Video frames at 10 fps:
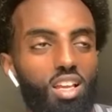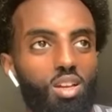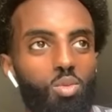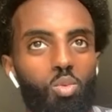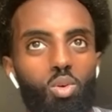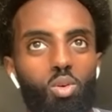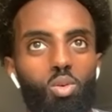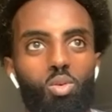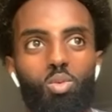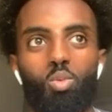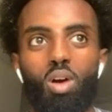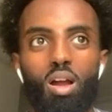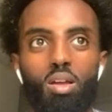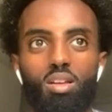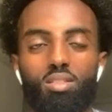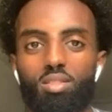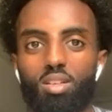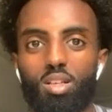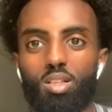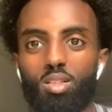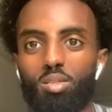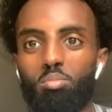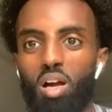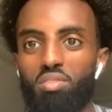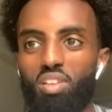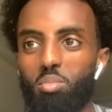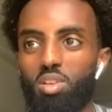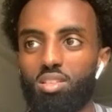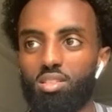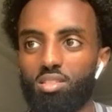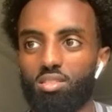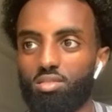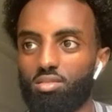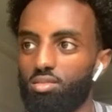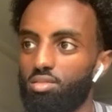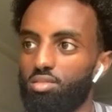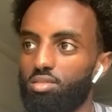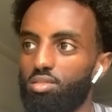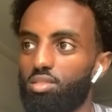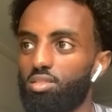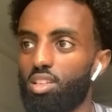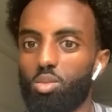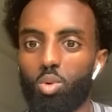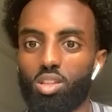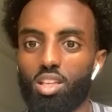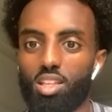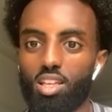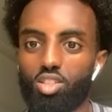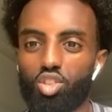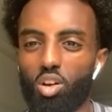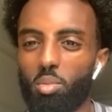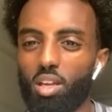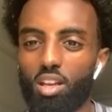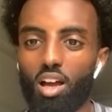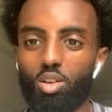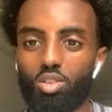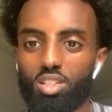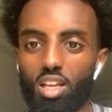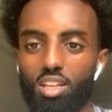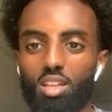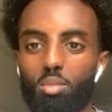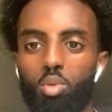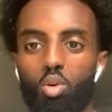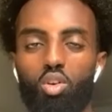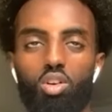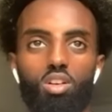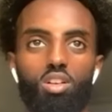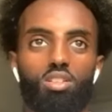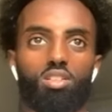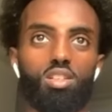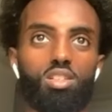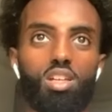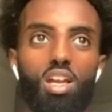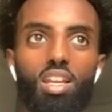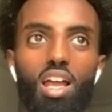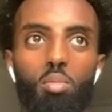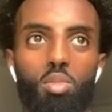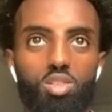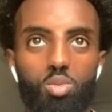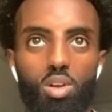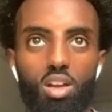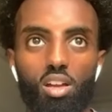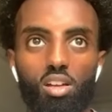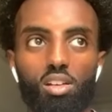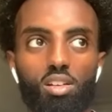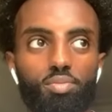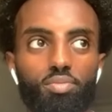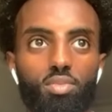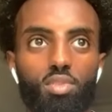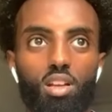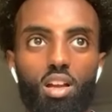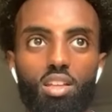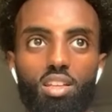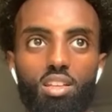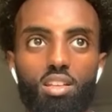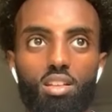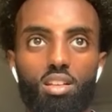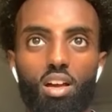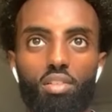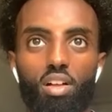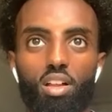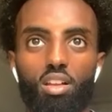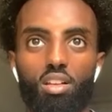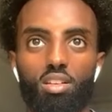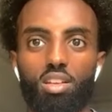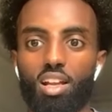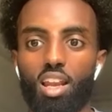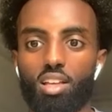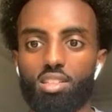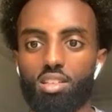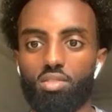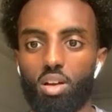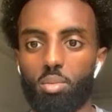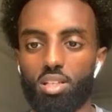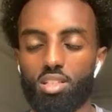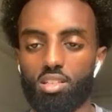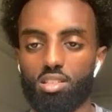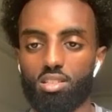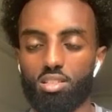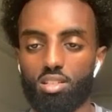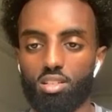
like what why my family did what they did. you know what I mean? I understand it, but there's certain elements where I didn't. I felt neglected. If that makes sense.